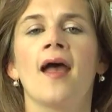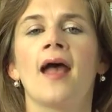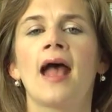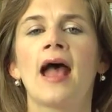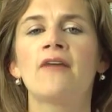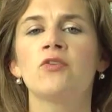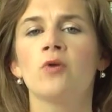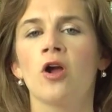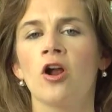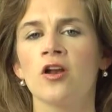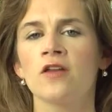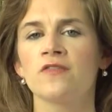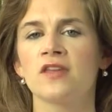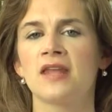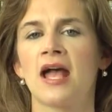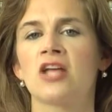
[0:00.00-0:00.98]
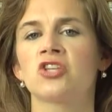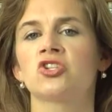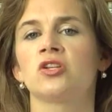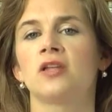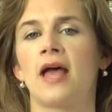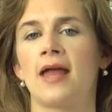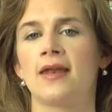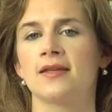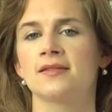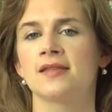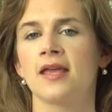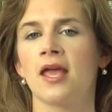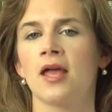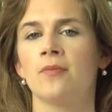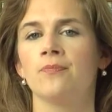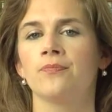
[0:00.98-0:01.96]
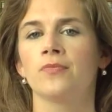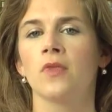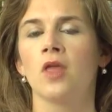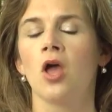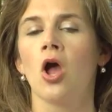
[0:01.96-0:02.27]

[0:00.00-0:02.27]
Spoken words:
Have you heard of the National Latin Exam?